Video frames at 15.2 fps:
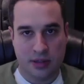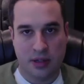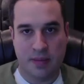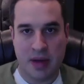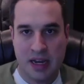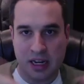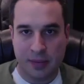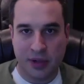I'm
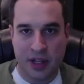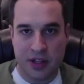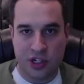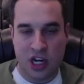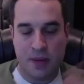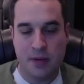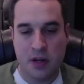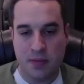not going to play the
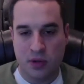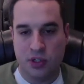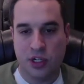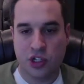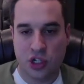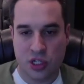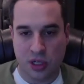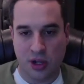Jeopardy music,
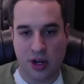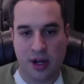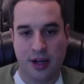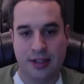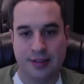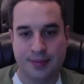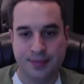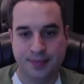just look.
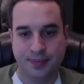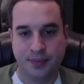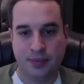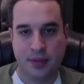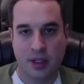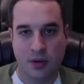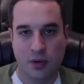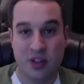
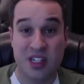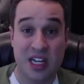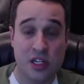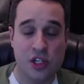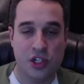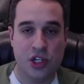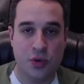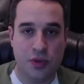Well, there's
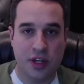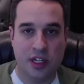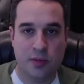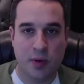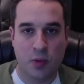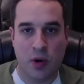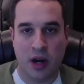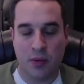actually 2 things,
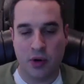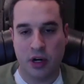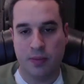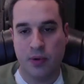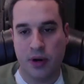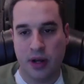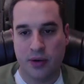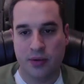but one I wanted to
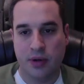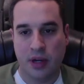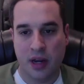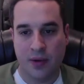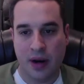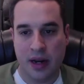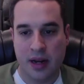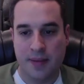point out. Okay,
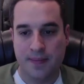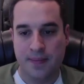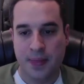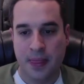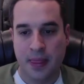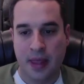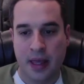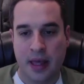ready?
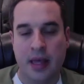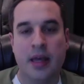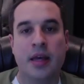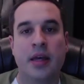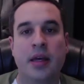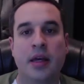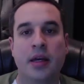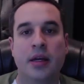
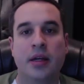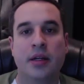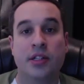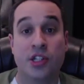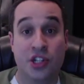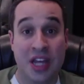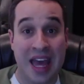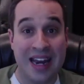
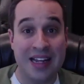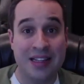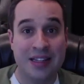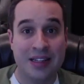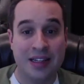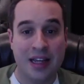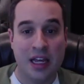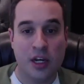Did you get it?
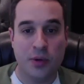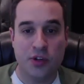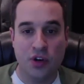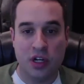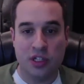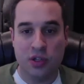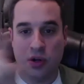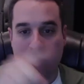Can we
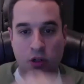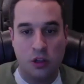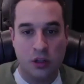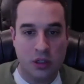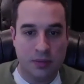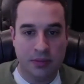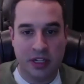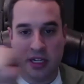draw a circle,
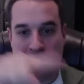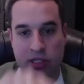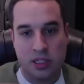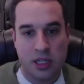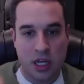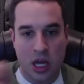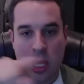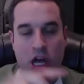please?
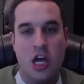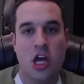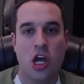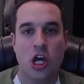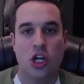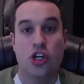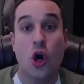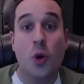
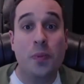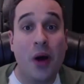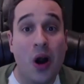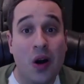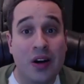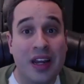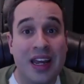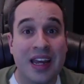No
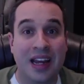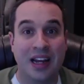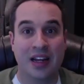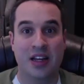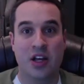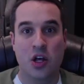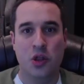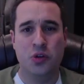parking.
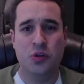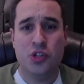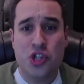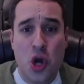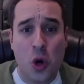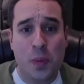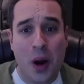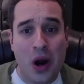There's
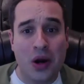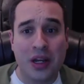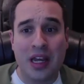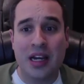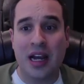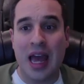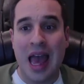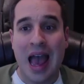no
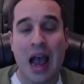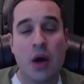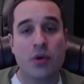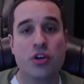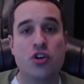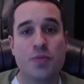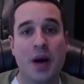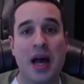parking. How do
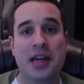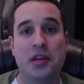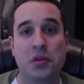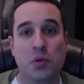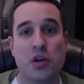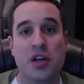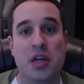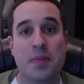you buy a
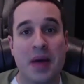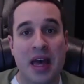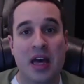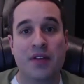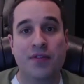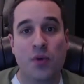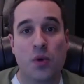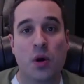
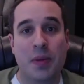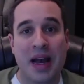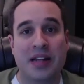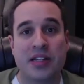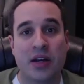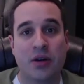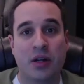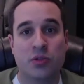3-bed, 4-bath
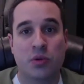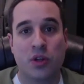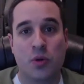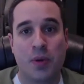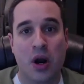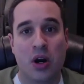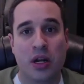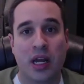townhouse with no
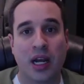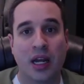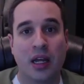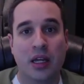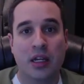parking?